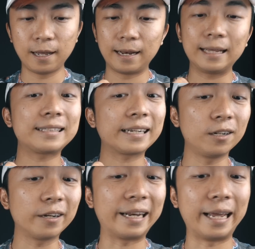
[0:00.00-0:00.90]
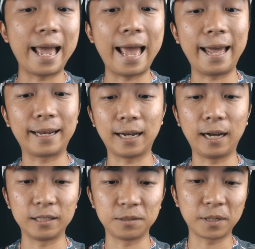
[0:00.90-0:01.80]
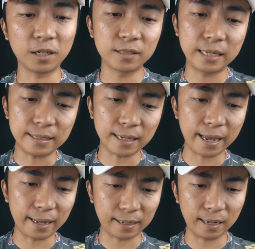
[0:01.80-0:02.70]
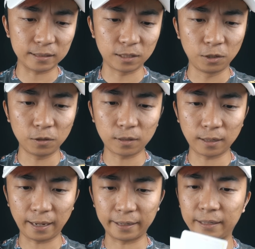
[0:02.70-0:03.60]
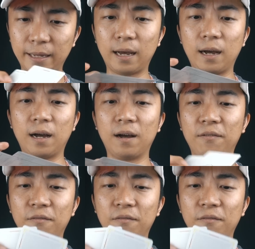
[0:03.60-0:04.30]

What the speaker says: Let's take a look at the ad cards, because these ad cards look like they are